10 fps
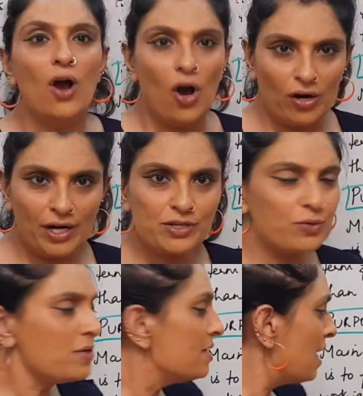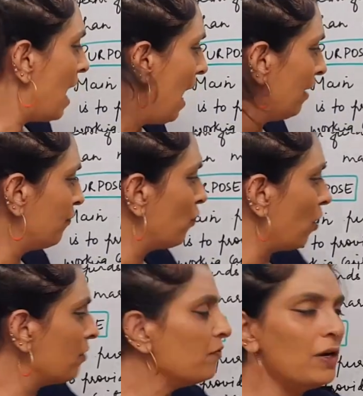Alright students, I had
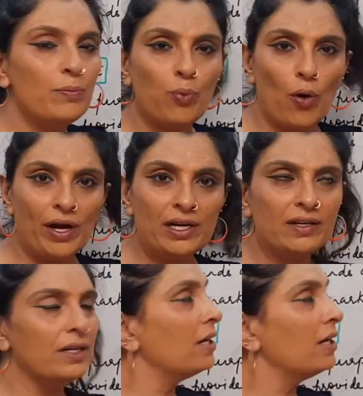forgotten one point